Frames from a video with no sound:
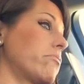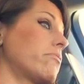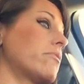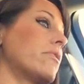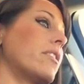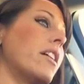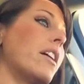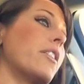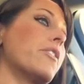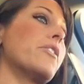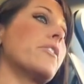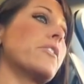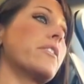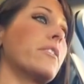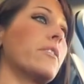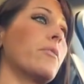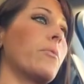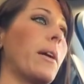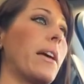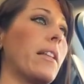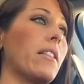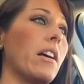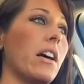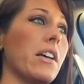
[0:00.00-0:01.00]
other than the
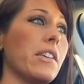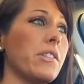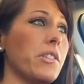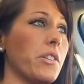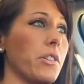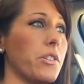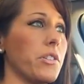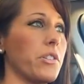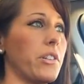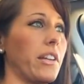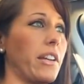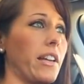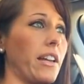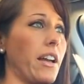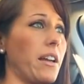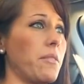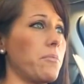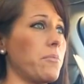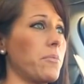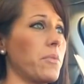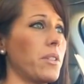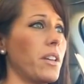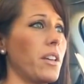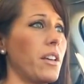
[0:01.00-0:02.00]
weight loss surgery,
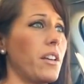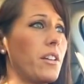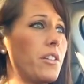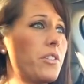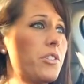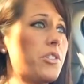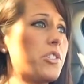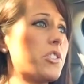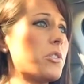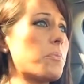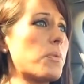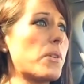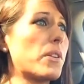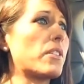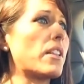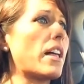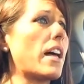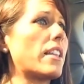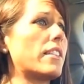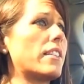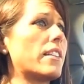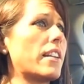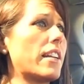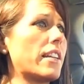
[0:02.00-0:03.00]
I'm super
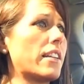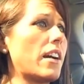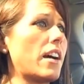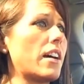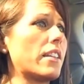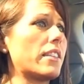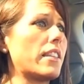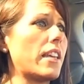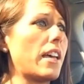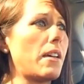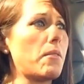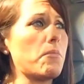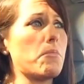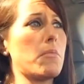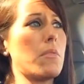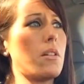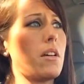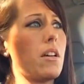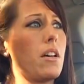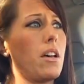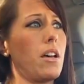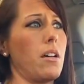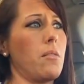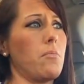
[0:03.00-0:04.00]
glad that I got them.
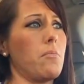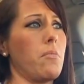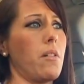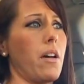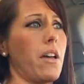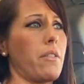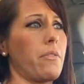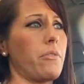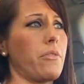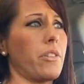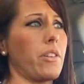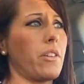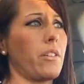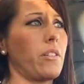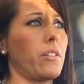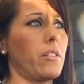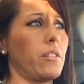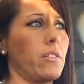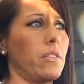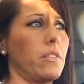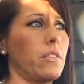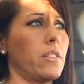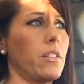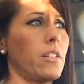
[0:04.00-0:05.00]
I
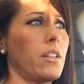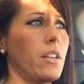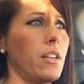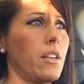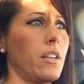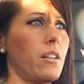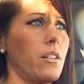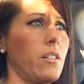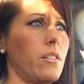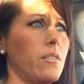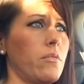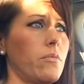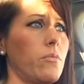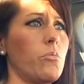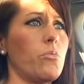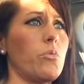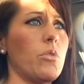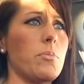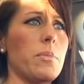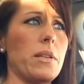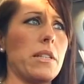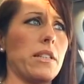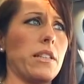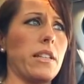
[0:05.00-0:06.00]
feel
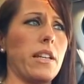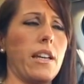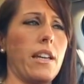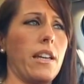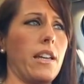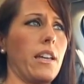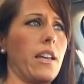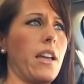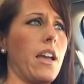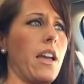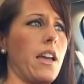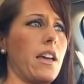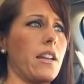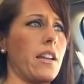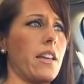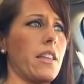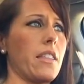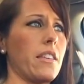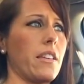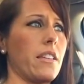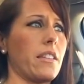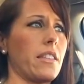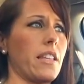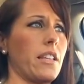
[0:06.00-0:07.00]
womanly, and I
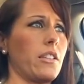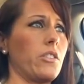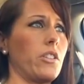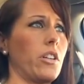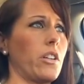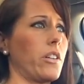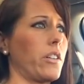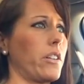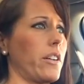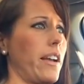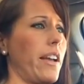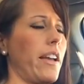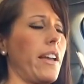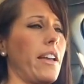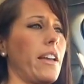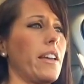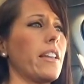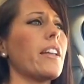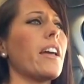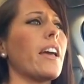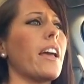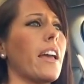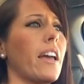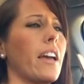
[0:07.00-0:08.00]
think they look
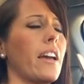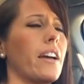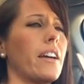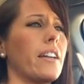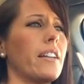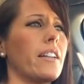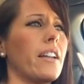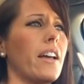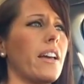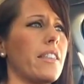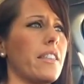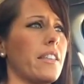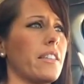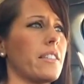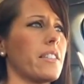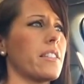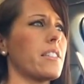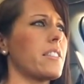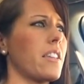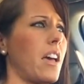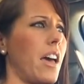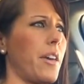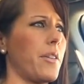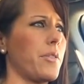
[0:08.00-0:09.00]
great, and I think the
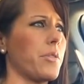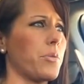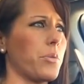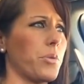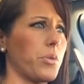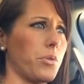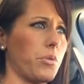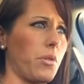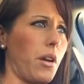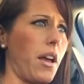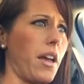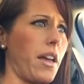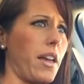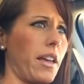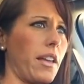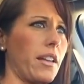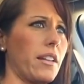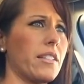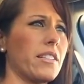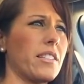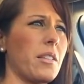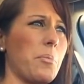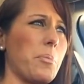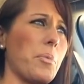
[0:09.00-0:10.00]
size was right.
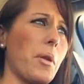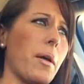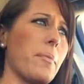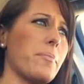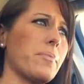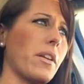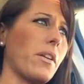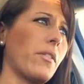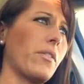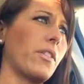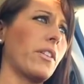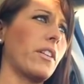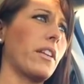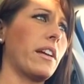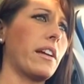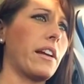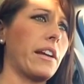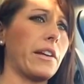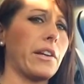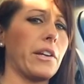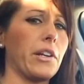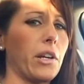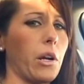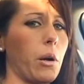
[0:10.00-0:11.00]
Sometimes I feel like
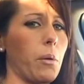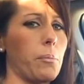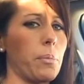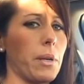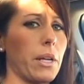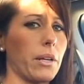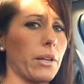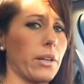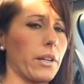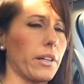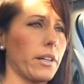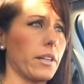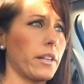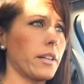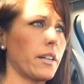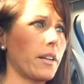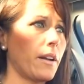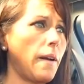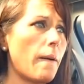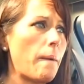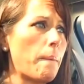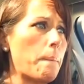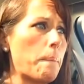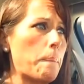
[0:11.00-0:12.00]
I could go bigger,
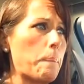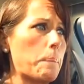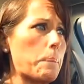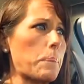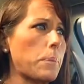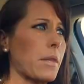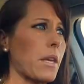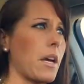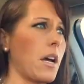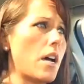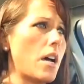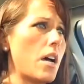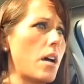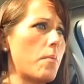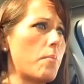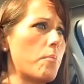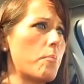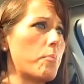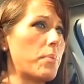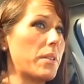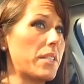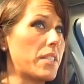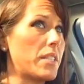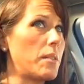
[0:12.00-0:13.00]

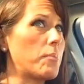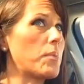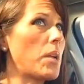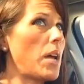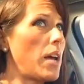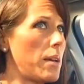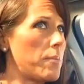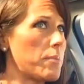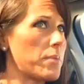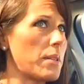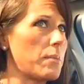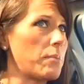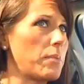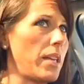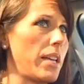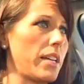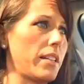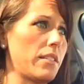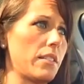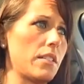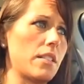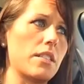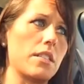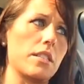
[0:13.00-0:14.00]
but sometimes I'm
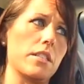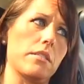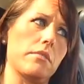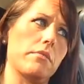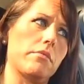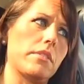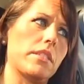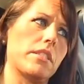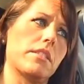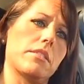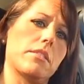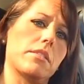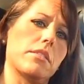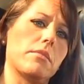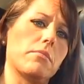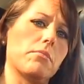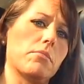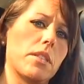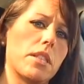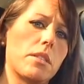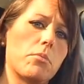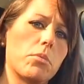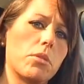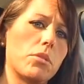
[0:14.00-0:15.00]
like, God, these are some
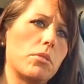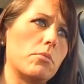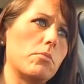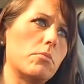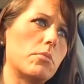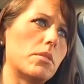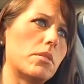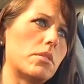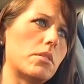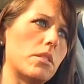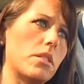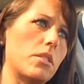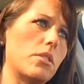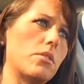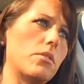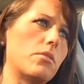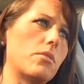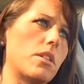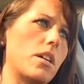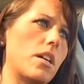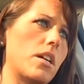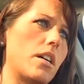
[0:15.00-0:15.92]
big boobs. So